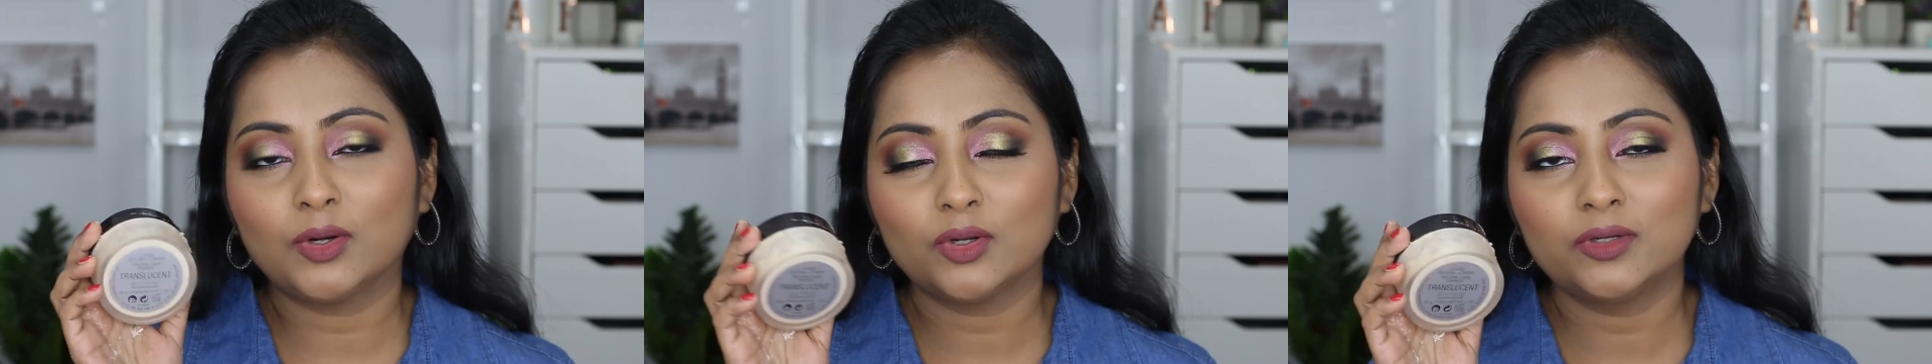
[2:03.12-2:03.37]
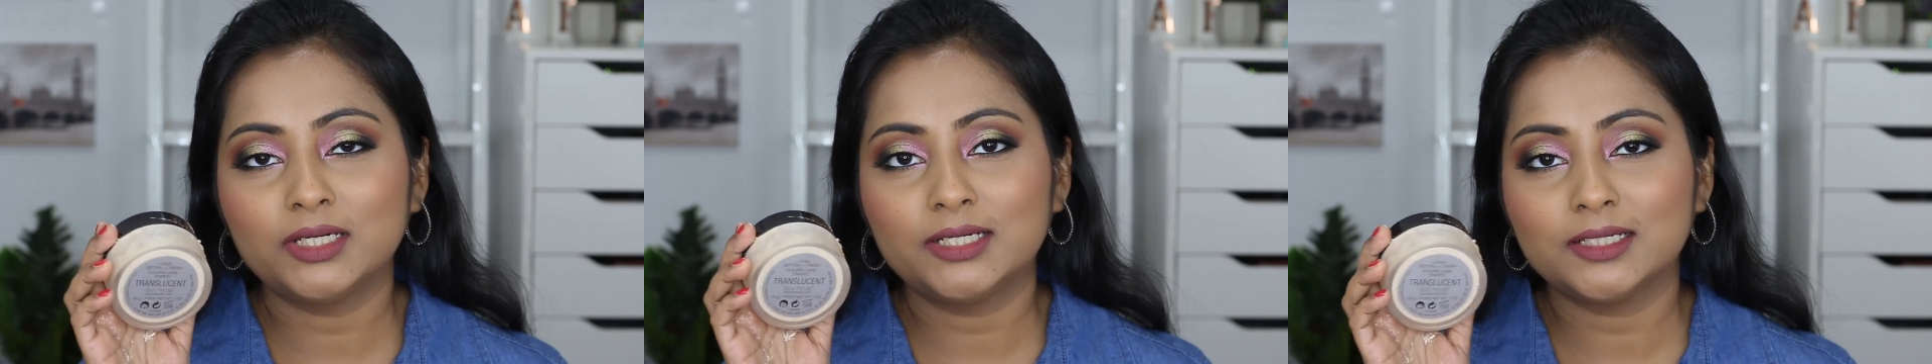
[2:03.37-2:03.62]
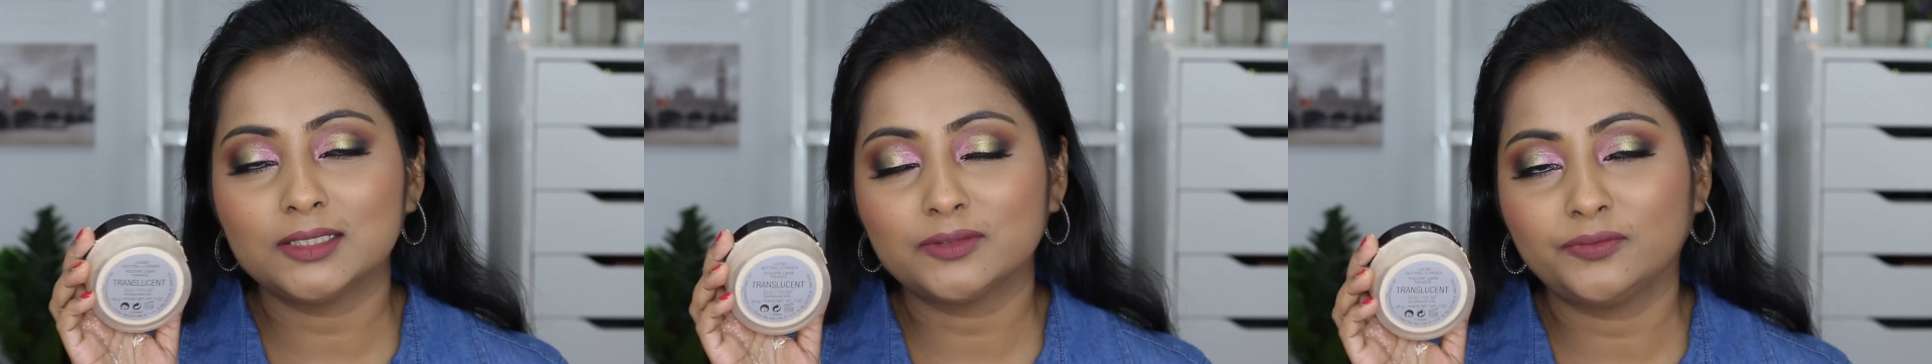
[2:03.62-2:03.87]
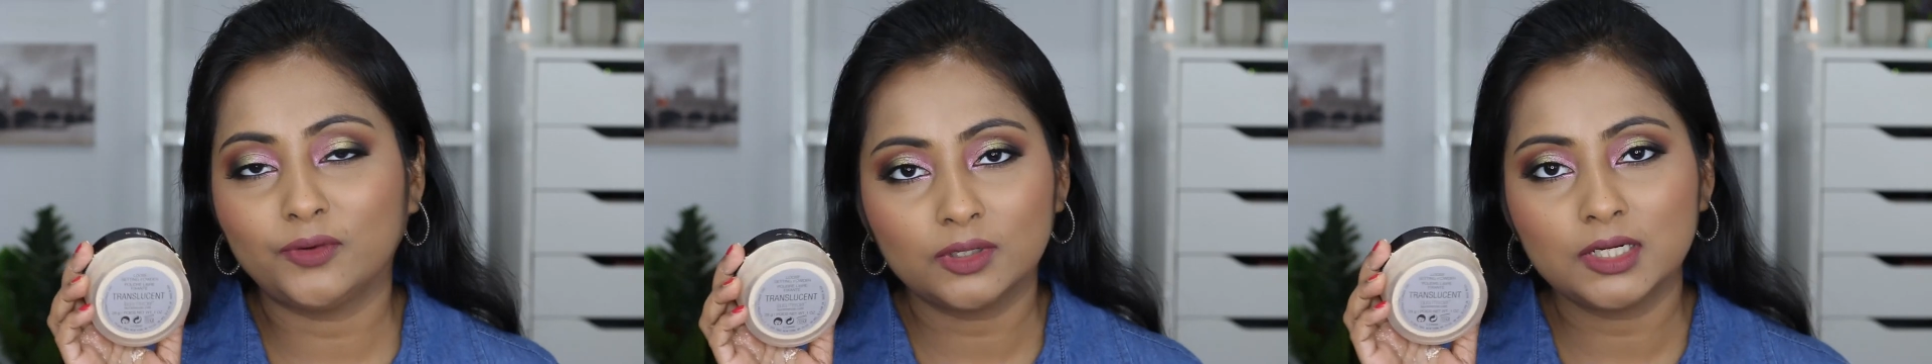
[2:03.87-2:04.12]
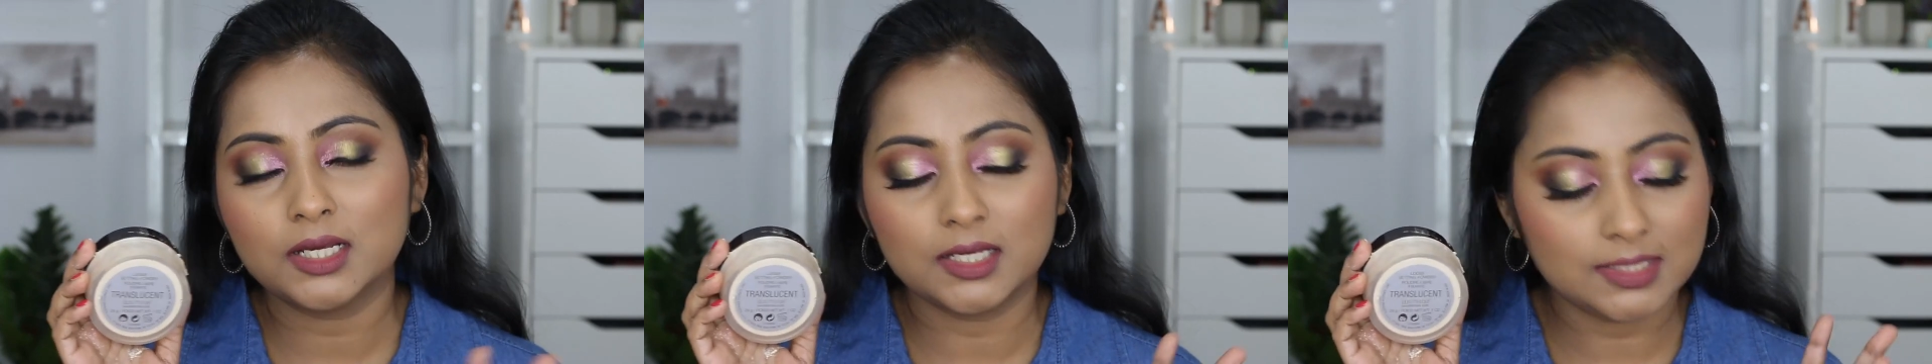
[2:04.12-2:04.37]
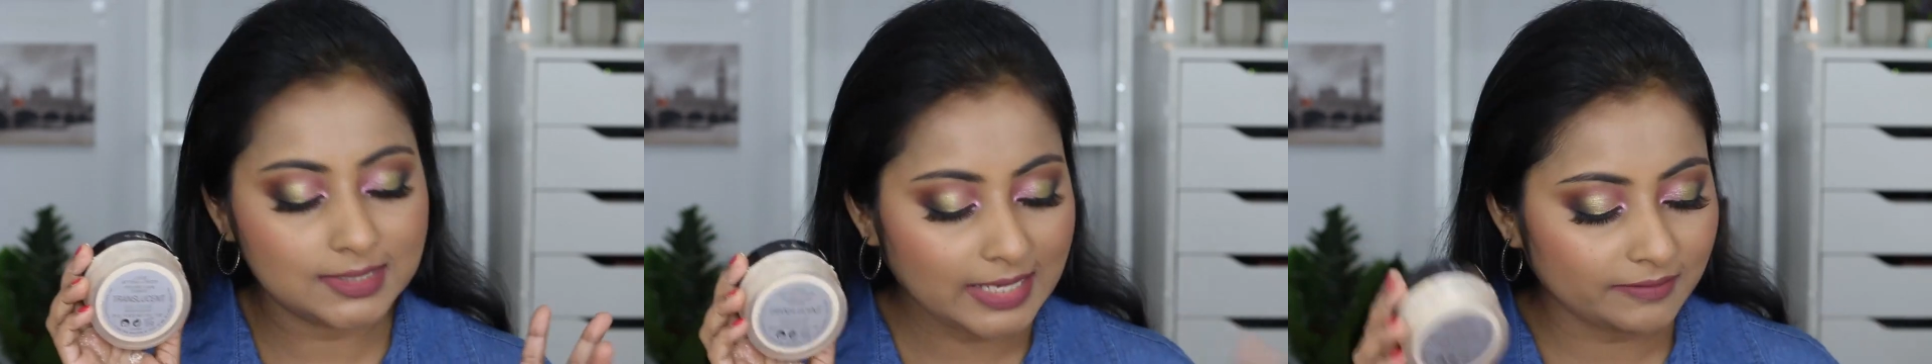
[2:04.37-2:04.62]
powder retails for
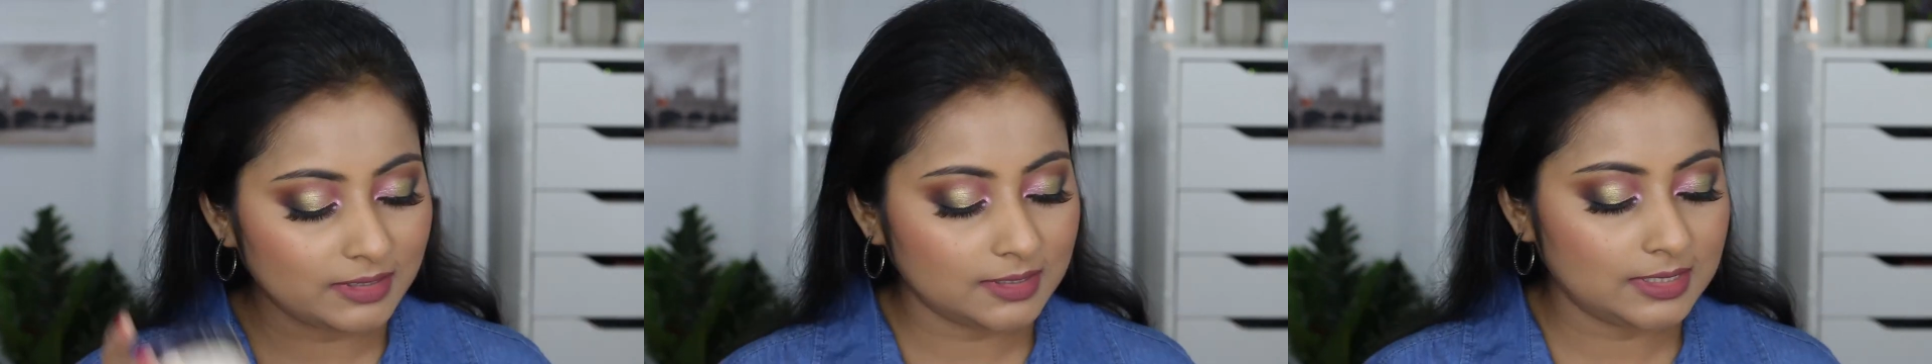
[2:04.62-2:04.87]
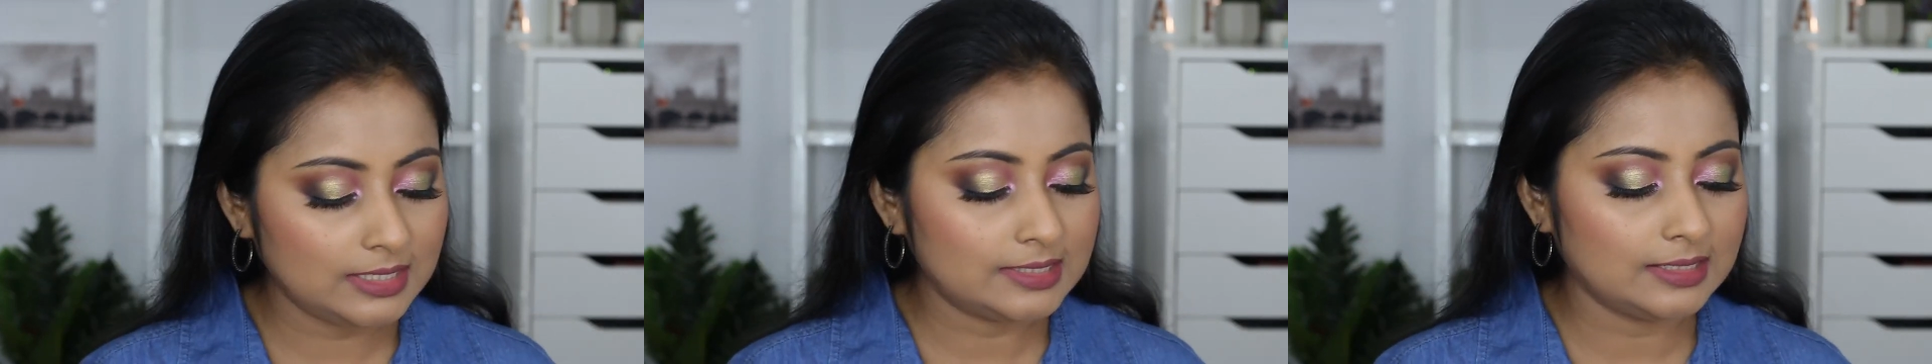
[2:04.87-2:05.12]
70